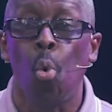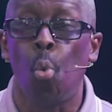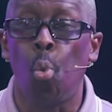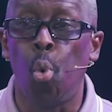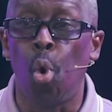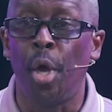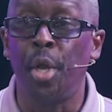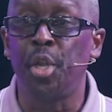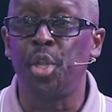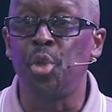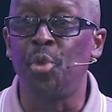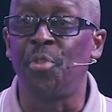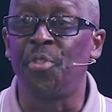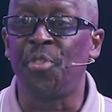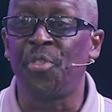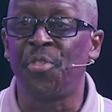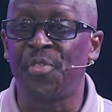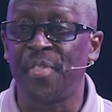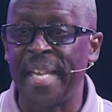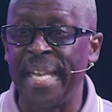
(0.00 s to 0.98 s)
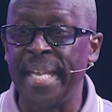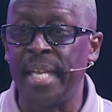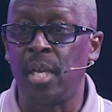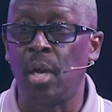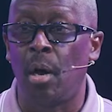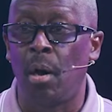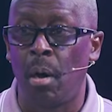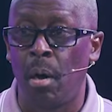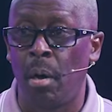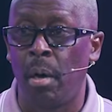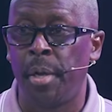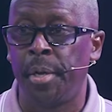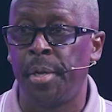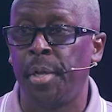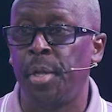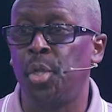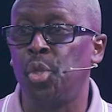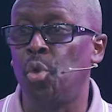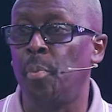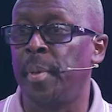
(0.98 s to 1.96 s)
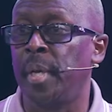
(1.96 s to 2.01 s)
What you think
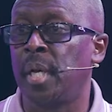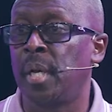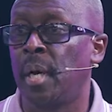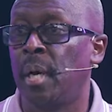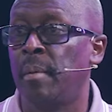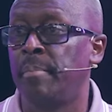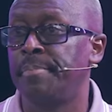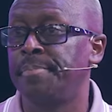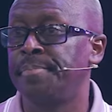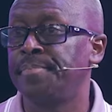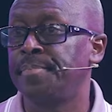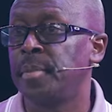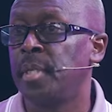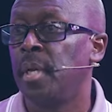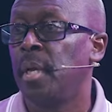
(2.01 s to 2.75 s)
on, you become.